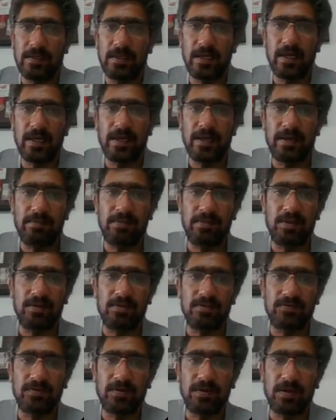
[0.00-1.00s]
9,
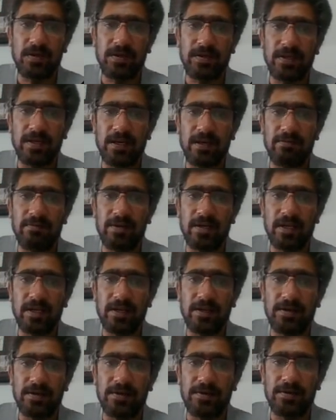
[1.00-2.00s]
because we already have a
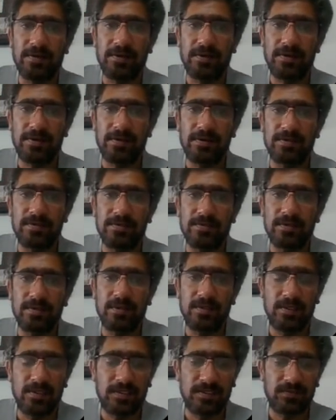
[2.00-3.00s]
9 here. So
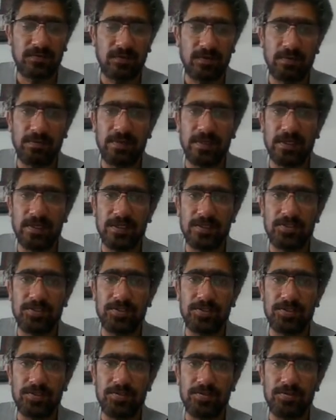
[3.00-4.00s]
this would be a
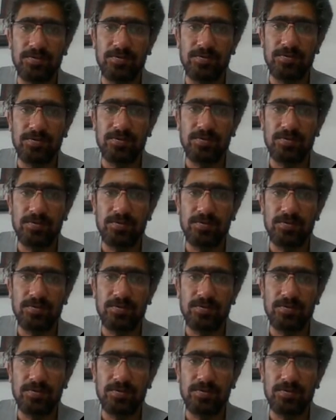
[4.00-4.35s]
2.